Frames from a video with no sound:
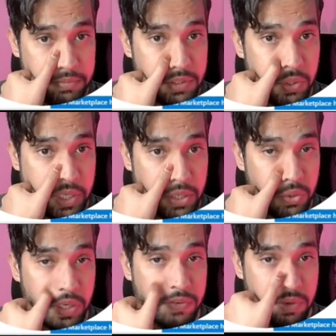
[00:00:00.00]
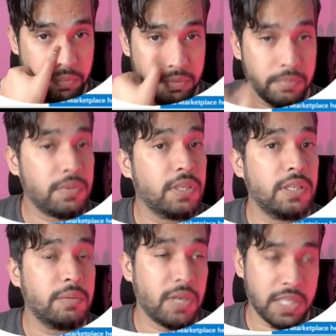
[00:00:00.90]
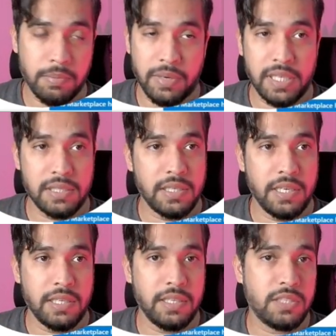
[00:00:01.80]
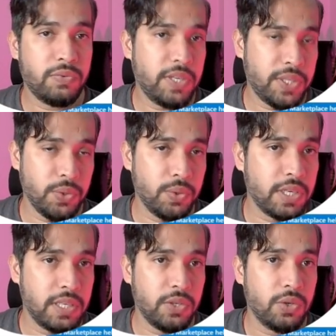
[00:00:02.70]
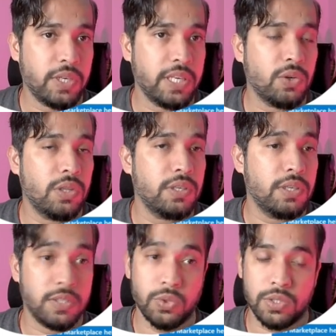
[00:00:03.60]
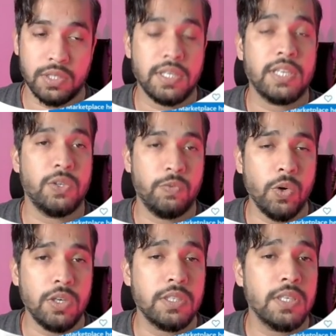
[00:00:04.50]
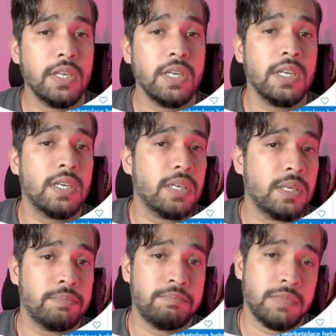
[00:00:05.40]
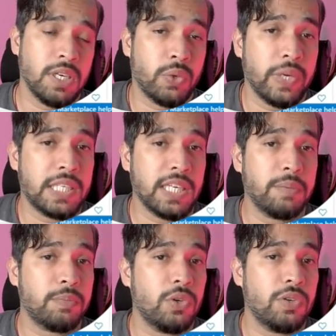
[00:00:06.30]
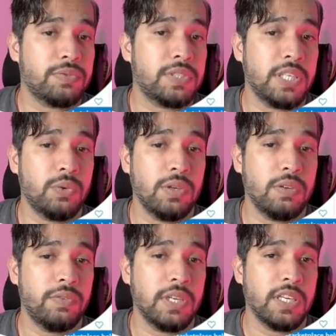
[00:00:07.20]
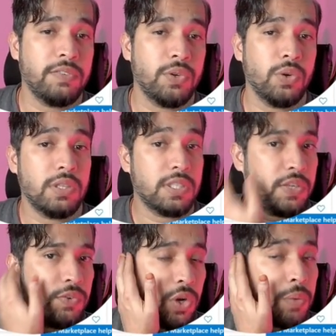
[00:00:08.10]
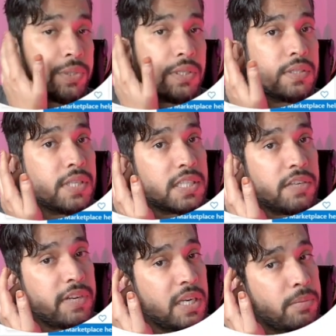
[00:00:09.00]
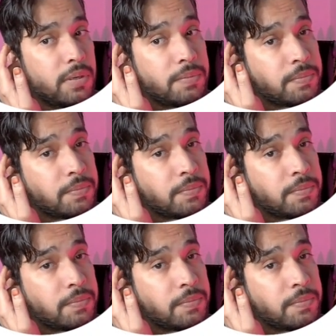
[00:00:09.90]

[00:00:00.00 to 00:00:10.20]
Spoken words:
You can go ahead from in the marketplace, and that's where you can get all the resources that you want. A quick type of SQL will give you all the SQL options that's available.